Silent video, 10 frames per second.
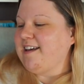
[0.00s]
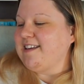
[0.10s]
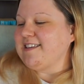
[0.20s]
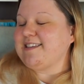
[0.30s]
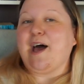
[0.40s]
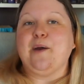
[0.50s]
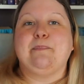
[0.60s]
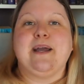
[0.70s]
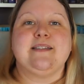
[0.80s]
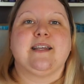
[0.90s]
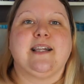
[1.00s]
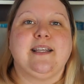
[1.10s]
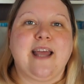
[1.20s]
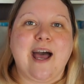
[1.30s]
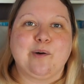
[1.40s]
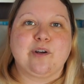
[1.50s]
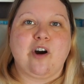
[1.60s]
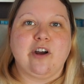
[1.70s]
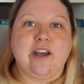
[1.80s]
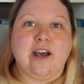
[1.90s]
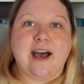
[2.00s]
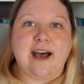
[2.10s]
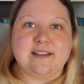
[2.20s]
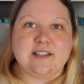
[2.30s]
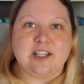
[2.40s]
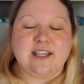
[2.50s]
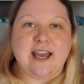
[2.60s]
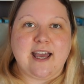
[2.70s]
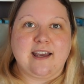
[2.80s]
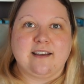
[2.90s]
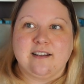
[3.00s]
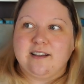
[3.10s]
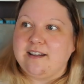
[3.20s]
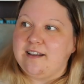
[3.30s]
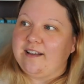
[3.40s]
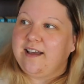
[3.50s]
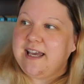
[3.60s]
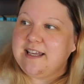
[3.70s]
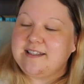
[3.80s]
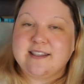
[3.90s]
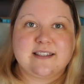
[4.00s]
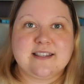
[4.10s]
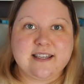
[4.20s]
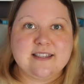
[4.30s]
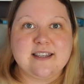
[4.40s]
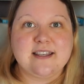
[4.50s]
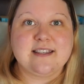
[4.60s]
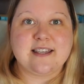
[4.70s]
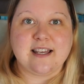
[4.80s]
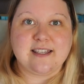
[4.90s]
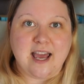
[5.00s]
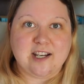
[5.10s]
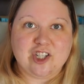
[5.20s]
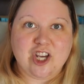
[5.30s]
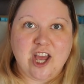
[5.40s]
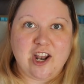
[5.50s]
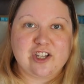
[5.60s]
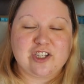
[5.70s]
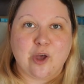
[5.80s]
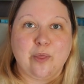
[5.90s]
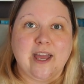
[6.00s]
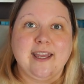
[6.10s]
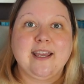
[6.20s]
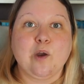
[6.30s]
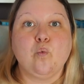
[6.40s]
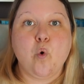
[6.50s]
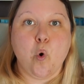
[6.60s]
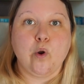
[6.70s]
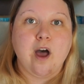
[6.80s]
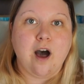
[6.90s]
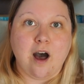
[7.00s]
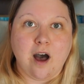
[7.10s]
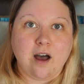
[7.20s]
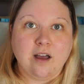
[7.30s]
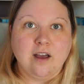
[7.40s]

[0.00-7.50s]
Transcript: So basically now Connor has to get his sister's attention so that he can warn her.